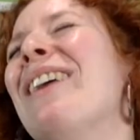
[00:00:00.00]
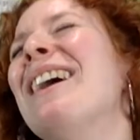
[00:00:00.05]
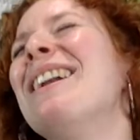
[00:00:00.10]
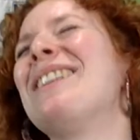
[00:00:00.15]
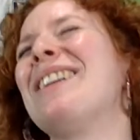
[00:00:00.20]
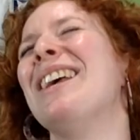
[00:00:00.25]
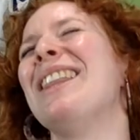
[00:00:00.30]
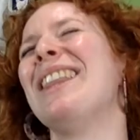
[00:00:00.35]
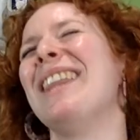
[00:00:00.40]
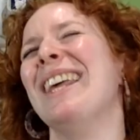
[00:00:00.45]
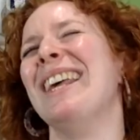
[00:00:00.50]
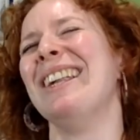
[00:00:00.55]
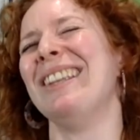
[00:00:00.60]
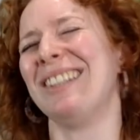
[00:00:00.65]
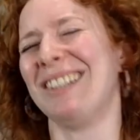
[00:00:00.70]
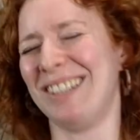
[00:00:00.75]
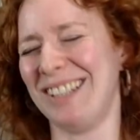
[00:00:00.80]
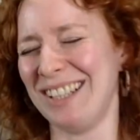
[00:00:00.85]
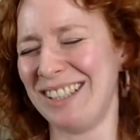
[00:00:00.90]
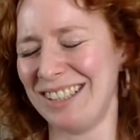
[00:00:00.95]
much of
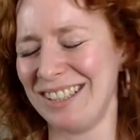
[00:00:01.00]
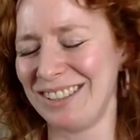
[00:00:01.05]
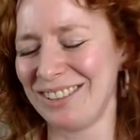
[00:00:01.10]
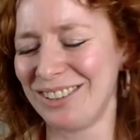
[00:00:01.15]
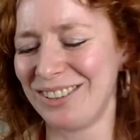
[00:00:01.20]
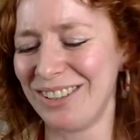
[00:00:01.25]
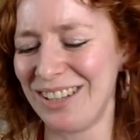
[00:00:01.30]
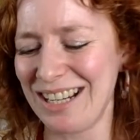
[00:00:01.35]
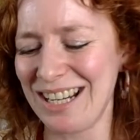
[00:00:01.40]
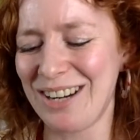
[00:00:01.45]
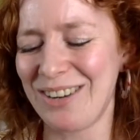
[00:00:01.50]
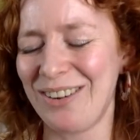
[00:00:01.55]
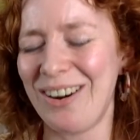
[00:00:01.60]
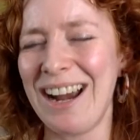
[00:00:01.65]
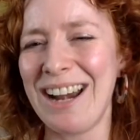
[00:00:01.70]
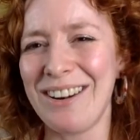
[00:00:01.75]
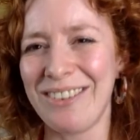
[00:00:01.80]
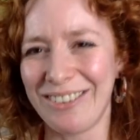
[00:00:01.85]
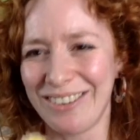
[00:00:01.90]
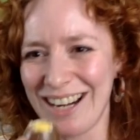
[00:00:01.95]
this. This is already
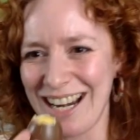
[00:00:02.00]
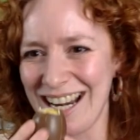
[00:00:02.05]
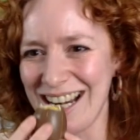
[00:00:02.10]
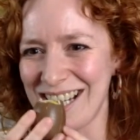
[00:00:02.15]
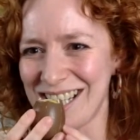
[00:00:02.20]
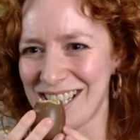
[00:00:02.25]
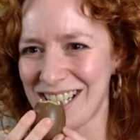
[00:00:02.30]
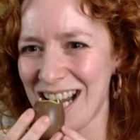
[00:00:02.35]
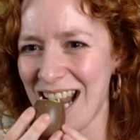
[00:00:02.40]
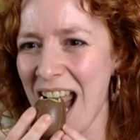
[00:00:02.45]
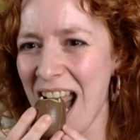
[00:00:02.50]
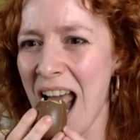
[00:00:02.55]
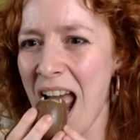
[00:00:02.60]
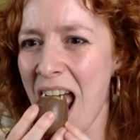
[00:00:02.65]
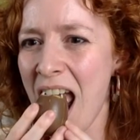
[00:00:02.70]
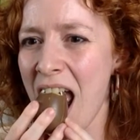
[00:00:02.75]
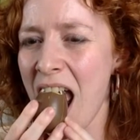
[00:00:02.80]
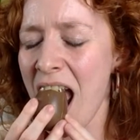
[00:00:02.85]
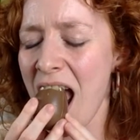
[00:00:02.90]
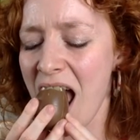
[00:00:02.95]
quite rich.
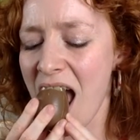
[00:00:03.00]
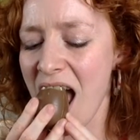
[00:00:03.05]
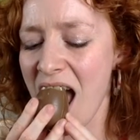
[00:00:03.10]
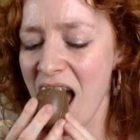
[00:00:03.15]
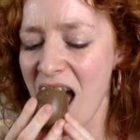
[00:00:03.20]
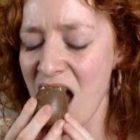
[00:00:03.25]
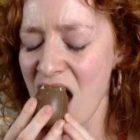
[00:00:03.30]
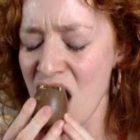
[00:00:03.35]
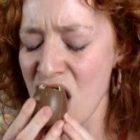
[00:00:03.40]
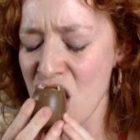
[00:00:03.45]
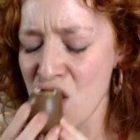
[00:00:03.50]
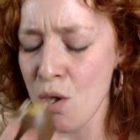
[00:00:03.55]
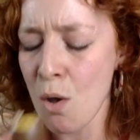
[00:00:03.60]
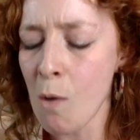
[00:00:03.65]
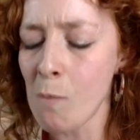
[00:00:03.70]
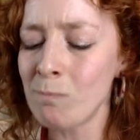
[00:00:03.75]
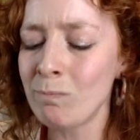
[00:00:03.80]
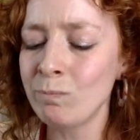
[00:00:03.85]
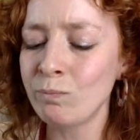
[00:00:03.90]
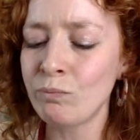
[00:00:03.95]

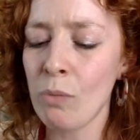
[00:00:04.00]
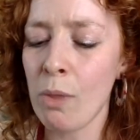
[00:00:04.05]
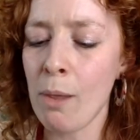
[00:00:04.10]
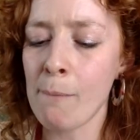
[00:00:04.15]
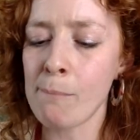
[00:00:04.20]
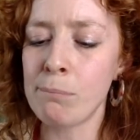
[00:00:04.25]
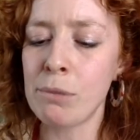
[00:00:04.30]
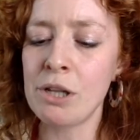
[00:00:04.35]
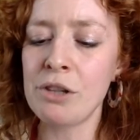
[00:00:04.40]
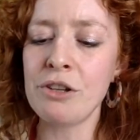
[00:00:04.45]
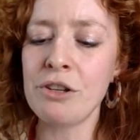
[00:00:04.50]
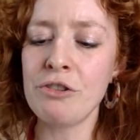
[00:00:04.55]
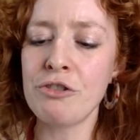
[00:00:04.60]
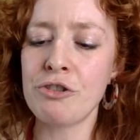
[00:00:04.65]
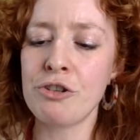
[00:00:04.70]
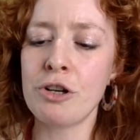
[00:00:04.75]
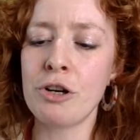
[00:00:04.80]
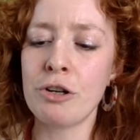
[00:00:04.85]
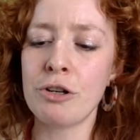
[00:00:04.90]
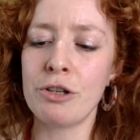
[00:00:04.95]
But this
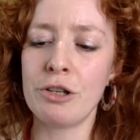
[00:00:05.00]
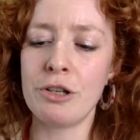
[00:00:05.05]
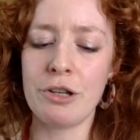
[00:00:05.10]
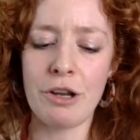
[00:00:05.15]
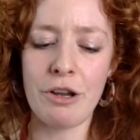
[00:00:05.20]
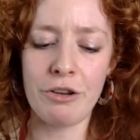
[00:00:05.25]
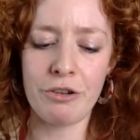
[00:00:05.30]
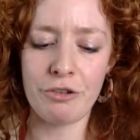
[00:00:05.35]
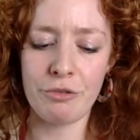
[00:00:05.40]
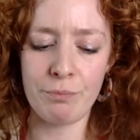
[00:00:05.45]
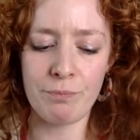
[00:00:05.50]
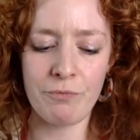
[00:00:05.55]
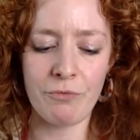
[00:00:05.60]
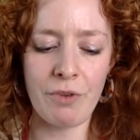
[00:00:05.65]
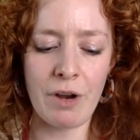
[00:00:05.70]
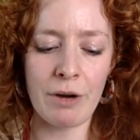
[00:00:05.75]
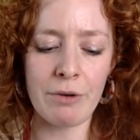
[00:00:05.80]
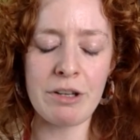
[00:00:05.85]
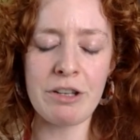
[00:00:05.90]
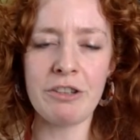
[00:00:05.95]
chocolate is
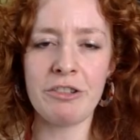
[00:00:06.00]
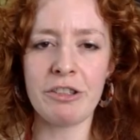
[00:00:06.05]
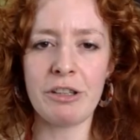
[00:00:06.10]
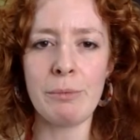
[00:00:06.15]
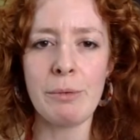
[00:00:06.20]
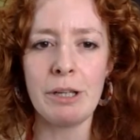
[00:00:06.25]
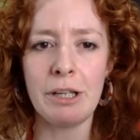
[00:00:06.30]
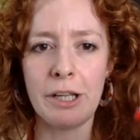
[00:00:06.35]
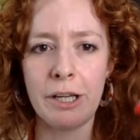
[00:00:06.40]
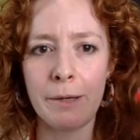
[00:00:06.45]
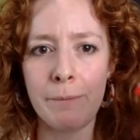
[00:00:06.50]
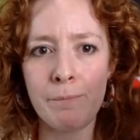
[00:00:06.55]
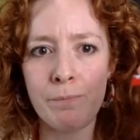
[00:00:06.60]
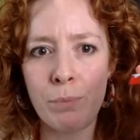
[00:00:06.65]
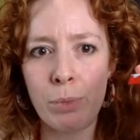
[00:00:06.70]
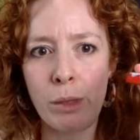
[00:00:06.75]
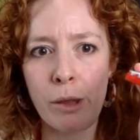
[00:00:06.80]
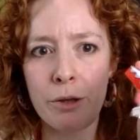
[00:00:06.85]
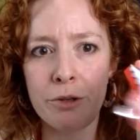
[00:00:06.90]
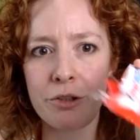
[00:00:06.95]
very similar
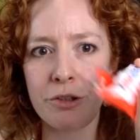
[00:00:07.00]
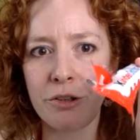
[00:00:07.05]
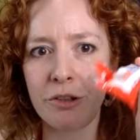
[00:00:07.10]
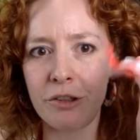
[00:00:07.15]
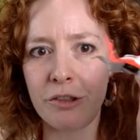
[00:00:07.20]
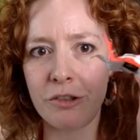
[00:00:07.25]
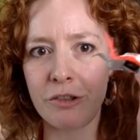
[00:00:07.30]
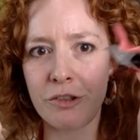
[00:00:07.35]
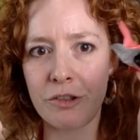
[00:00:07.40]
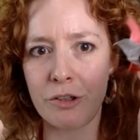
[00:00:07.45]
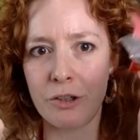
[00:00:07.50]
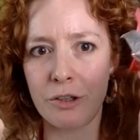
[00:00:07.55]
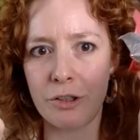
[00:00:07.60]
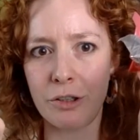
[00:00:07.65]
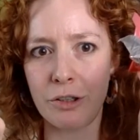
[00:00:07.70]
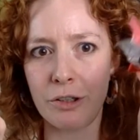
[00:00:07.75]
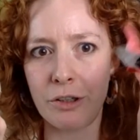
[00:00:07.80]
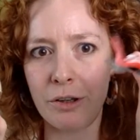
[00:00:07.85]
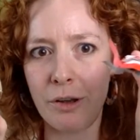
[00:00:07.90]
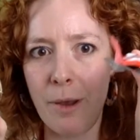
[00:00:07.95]
to this
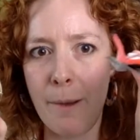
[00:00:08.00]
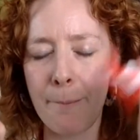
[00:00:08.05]
chocolate.